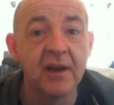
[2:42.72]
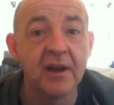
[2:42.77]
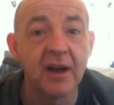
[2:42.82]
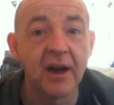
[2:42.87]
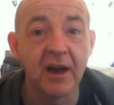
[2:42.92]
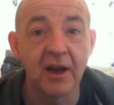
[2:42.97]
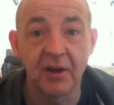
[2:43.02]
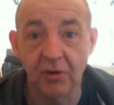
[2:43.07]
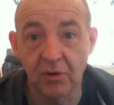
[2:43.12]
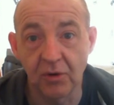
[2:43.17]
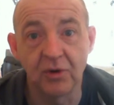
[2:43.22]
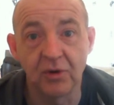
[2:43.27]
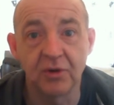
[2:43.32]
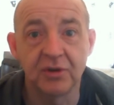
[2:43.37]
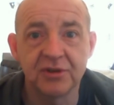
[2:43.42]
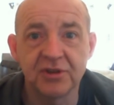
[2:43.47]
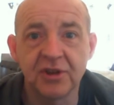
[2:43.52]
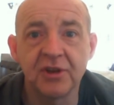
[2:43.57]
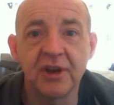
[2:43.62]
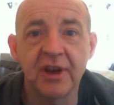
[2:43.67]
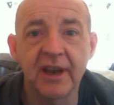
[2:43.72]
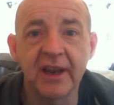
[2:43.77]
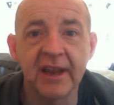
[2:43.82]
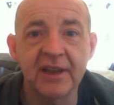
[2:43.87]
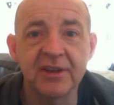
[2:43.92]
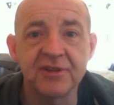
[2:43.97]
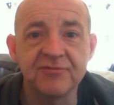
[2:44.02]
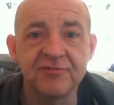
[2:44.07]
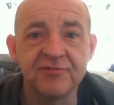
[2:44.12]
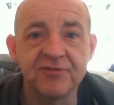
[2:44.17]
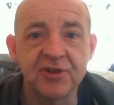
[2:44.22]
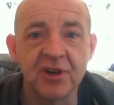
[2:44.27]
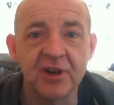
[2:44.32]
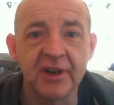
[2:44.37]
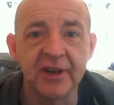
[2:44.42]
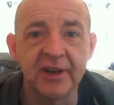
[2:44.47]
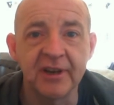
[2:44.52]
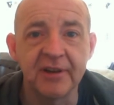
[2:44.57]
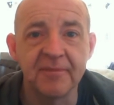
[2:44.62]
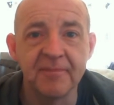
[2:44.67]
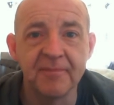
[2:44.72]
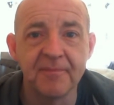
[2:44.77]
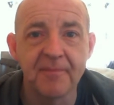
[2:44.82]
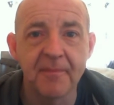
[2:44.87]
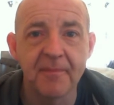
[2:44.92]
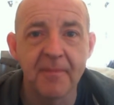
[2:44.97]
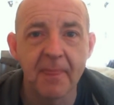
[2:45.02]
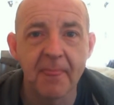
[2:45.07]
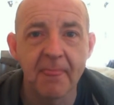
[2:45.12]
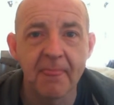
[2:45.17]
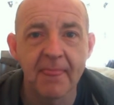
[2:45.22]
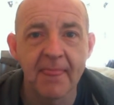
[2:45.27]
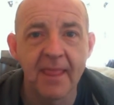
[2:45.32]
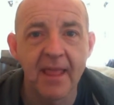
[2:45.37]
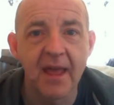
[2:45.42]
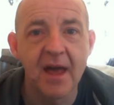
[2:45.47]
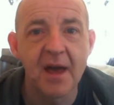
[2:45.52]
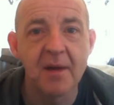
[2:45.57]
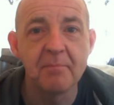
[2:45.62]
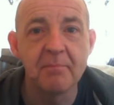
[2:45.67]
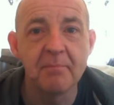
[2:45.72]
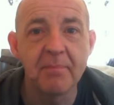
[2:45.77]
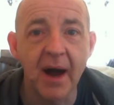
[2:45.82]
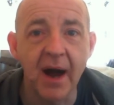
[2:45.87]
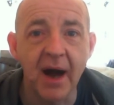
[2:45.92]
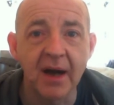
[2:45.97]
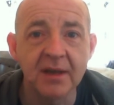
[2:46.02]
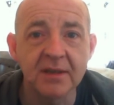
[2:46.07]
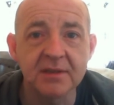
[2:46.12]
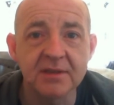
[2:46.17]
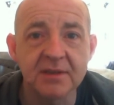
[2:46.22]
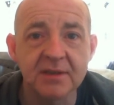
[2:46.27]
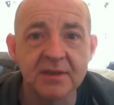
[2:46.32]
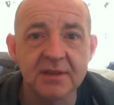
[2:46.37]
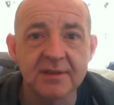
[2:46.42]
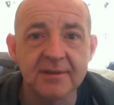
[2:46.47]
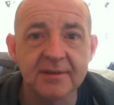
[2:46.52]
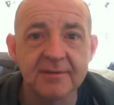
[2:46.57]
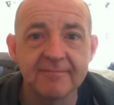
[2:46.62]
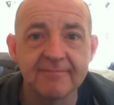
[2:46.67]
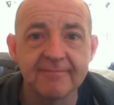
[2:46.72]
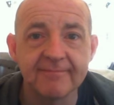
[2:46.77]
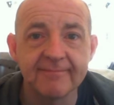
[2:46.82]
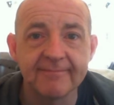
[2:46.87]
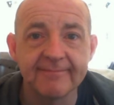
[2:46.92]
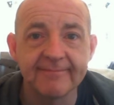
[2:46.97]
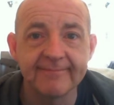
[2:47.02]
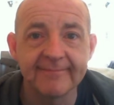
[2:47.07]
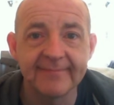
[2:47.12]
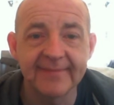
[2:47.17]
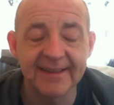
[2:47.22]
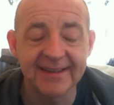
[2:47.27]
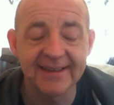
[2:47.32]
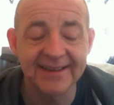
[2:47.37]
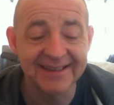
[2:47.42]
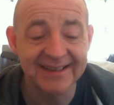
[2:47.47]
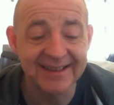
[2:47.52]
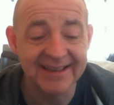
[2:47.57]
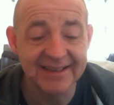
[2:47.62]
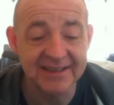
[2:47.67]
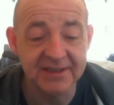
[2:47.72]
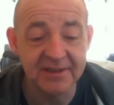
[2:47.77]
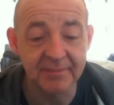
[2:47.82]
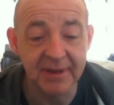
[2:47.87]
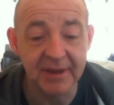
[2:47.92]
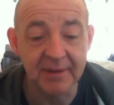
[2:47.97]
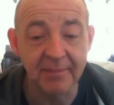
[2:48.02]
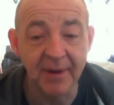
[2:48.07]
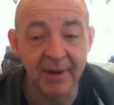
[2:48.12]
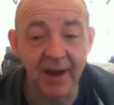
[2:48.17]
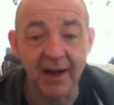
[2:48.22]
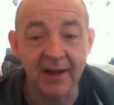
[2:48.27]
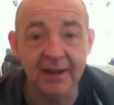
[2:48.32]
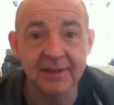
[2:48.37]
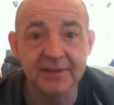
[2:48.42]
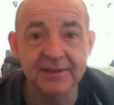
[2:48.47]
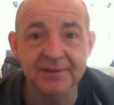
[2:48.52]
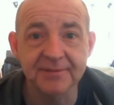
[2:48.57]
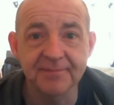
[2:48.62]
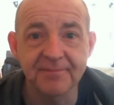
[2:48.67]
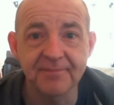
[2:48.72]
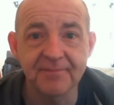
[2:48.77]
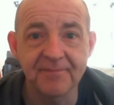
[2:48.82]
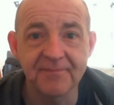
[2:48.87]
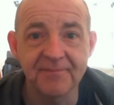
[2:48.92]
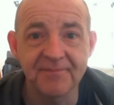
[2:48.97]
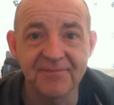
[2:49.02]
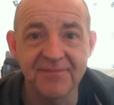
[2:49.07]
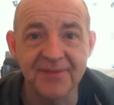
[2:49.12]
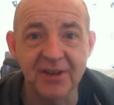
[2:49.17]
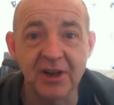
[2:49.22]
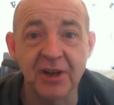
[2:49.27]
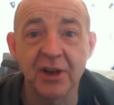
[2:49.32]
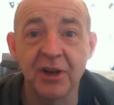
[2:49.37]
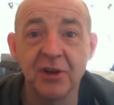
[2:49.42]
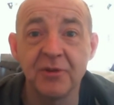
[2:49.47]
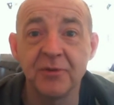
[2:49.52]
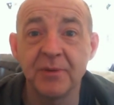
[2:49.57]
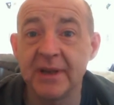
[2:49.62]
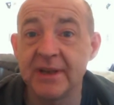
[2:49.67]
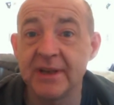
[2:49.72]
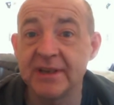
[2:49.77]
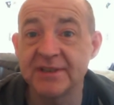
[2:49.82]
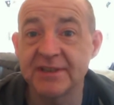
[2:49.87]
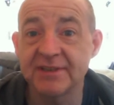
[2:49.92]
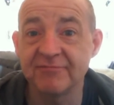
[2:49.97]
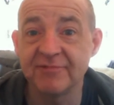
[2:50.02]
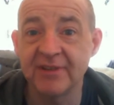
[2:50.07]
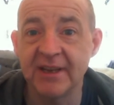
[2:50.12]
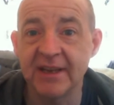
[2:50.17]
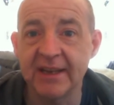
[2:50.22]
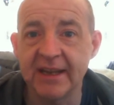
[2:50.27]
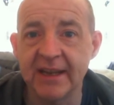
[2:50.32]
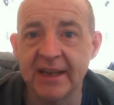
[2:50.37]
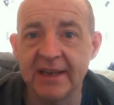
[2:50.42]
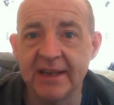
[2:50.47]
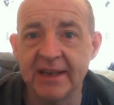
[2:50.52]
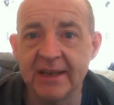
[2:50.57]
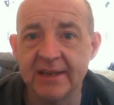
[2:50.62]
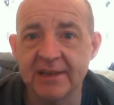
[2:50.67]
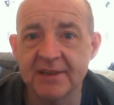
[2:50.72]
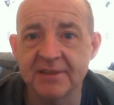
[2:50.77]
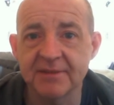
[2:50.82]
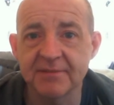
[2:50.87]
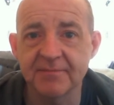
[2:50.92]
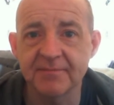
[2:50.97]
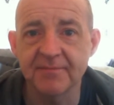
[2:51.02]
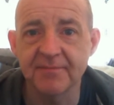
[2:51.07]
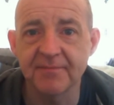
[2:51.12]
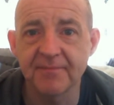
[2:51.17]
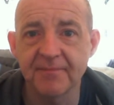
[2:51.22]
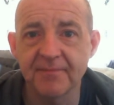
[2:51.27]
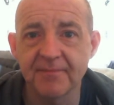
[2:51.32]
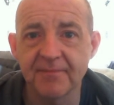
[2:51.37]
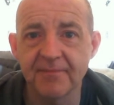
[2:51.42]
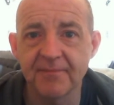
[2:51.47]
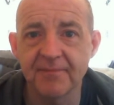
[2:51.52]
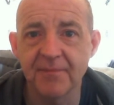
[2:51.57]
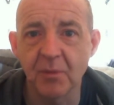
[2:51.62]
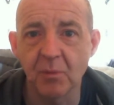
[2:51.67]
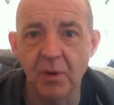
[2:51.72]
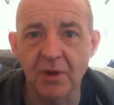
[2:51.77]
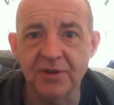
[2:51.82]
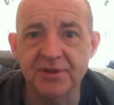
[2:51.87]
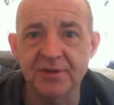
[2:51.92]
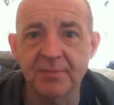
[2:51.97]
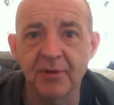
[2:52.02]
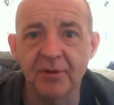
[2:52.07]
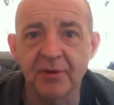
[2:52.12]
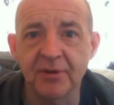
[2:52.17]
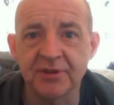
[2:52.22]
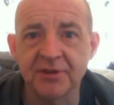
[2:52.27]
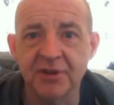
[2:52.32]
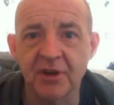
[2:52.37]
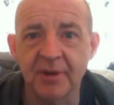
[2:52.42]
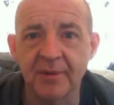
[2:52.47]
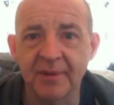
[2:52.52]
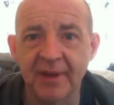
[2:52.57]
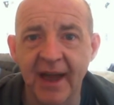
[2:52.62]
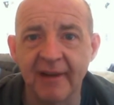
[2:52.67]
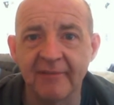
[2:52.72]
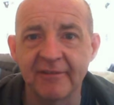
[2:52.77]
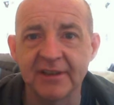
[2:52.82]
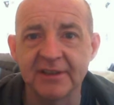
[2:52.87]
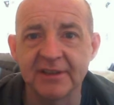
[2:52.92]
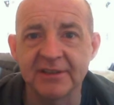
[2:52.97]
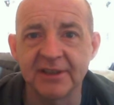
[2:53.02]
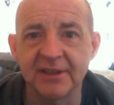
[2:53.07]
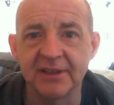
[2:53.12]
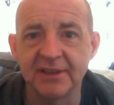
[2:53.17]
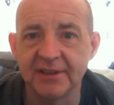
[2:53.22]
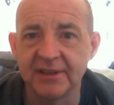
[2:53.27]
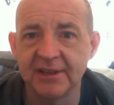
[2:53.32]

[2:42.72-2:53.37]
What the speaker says: or turning against Regina. But, and here's the big but, the clue is really in his Once Upon a Time character,